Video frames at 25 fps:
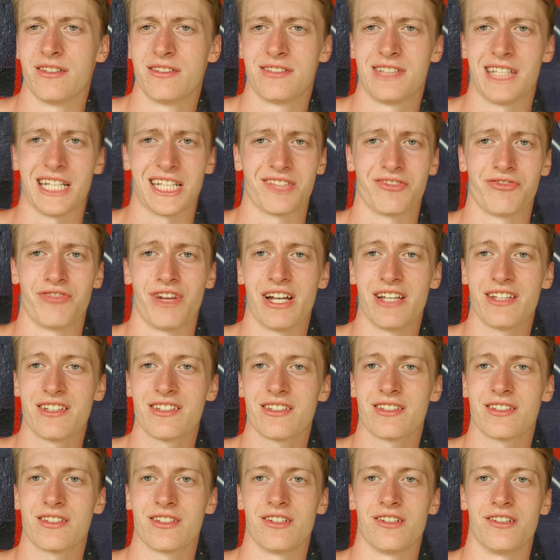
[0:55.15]
six friends,
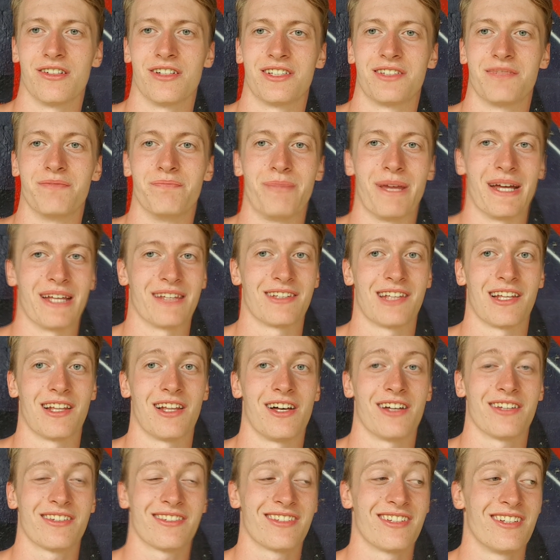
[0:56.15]
so it bent a
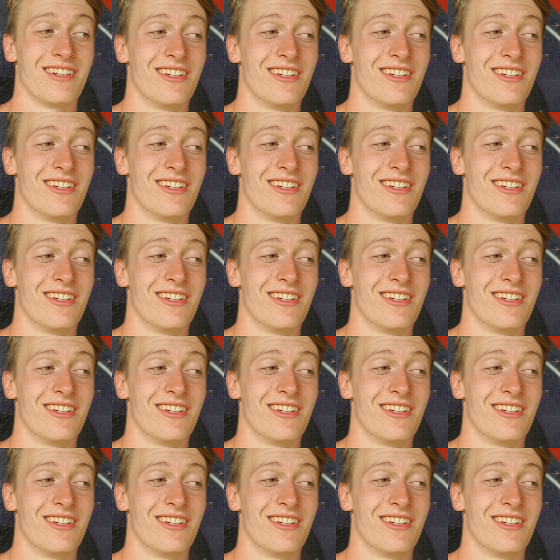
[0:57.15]
lot.